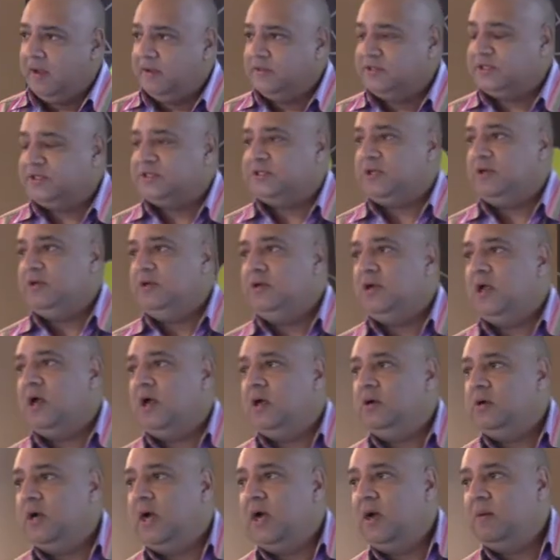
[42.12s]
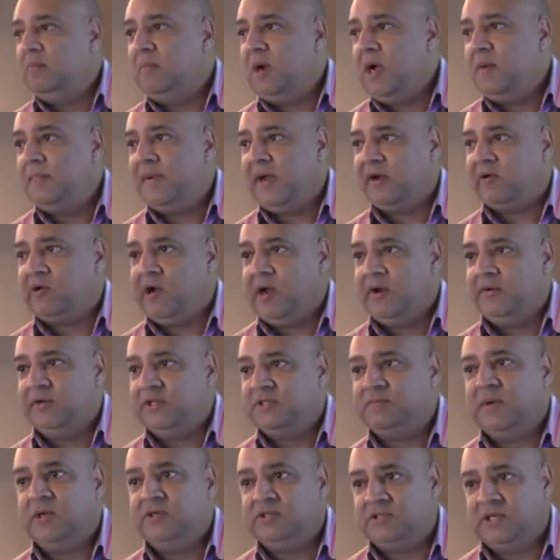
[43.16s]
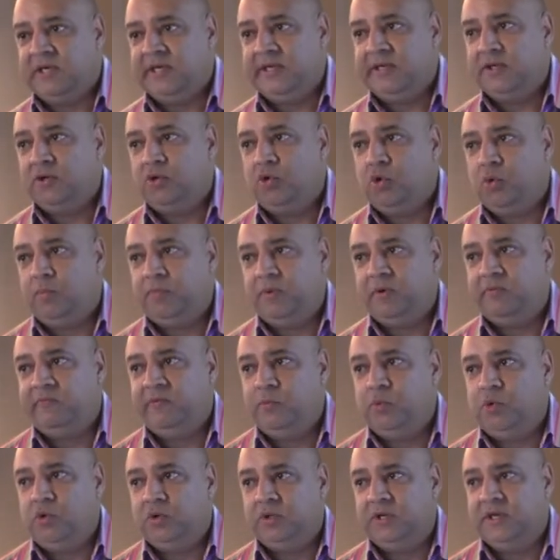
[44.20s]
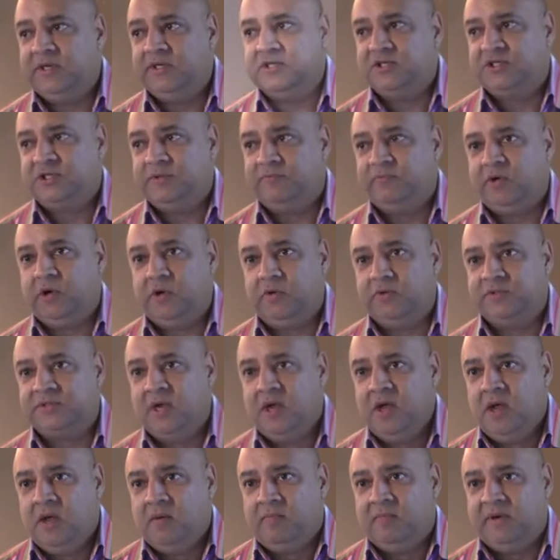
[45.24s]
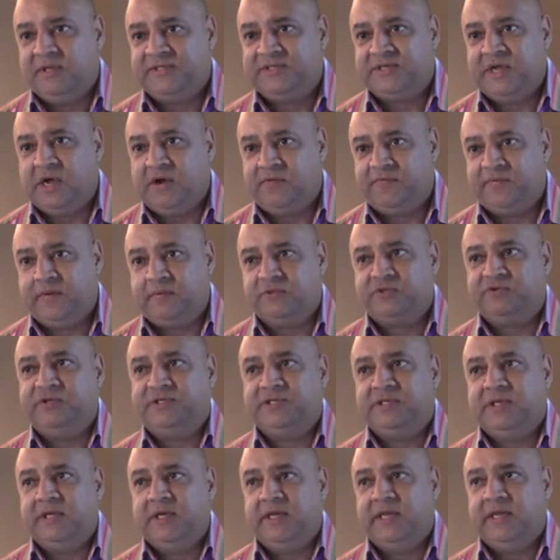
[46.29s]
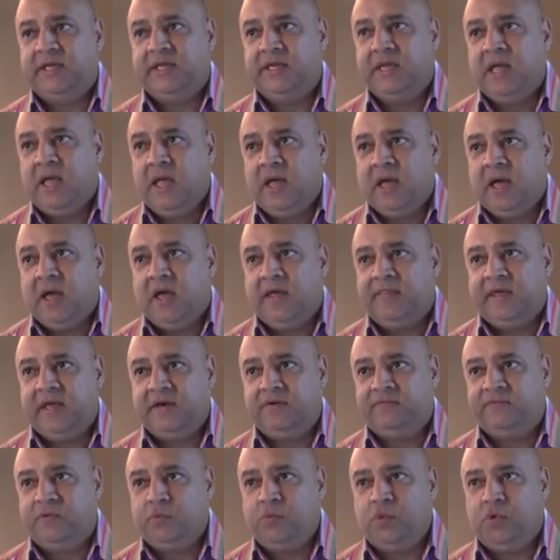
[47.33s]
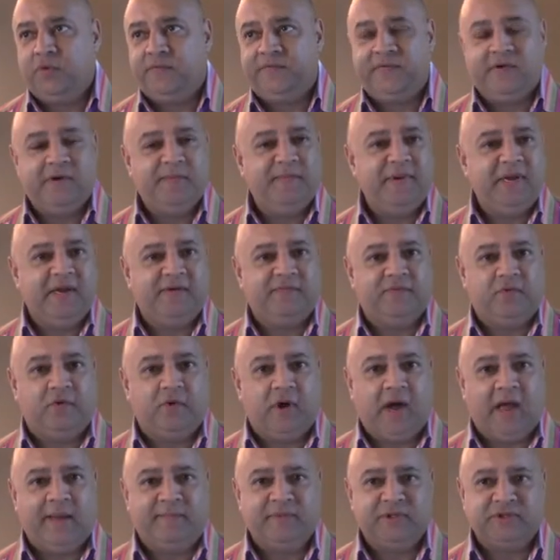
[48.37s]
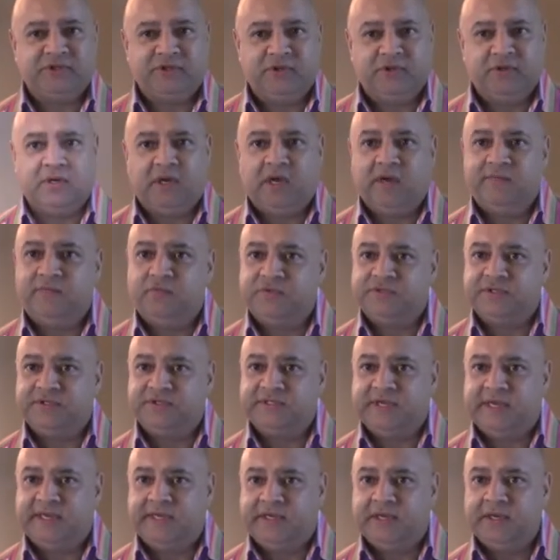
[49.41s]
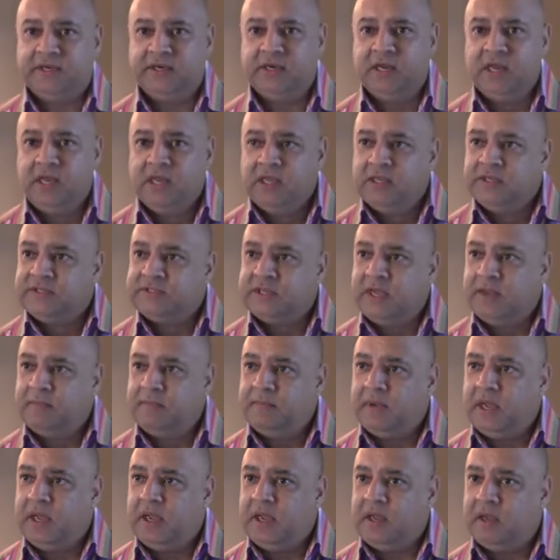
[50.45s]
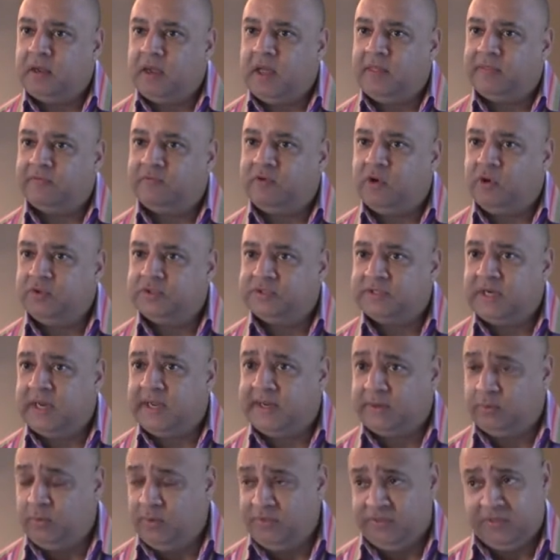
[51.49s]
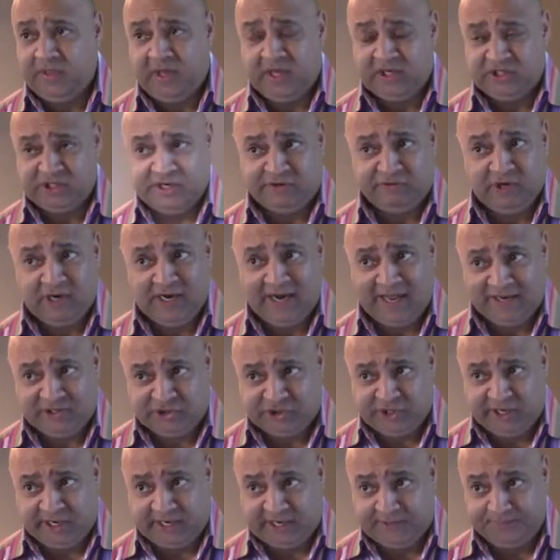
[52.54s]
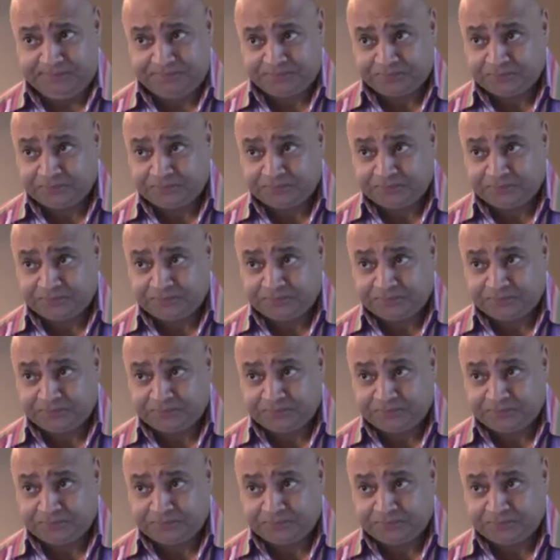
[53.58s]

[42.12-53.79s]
Just so you know, my background is mostly in corporate reward leadership roles. Myself, I was recently the head of reward for EMEA for Amazon. I've also taken some other roles, like with General Electric